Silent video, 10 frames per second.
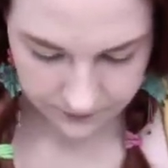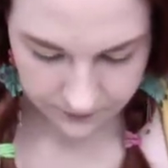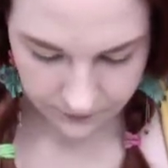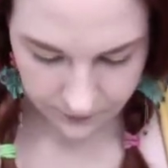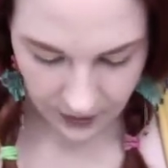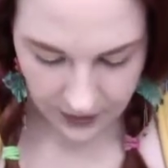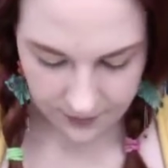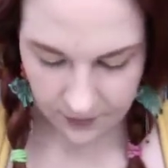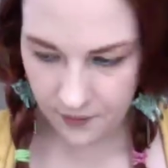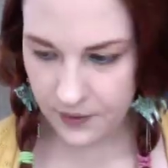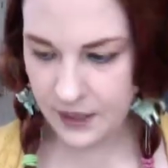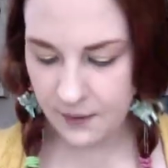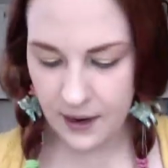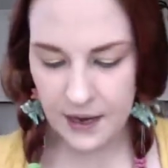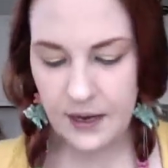Okay, so
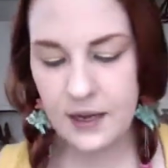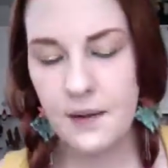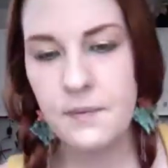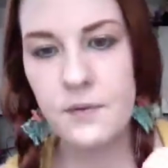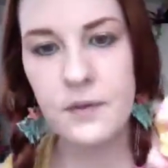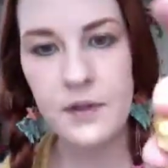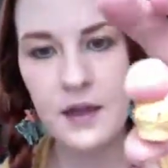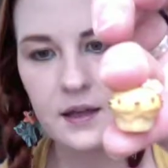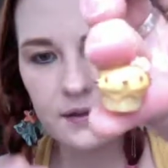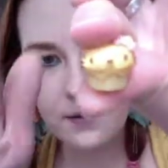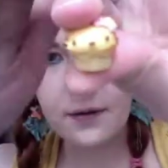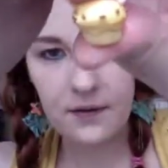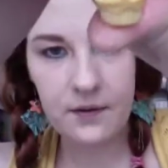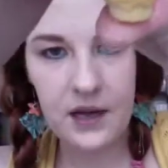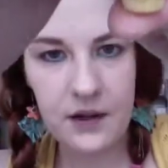anyway, it comes with
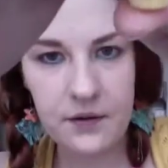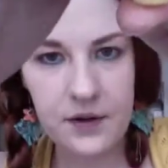this Hello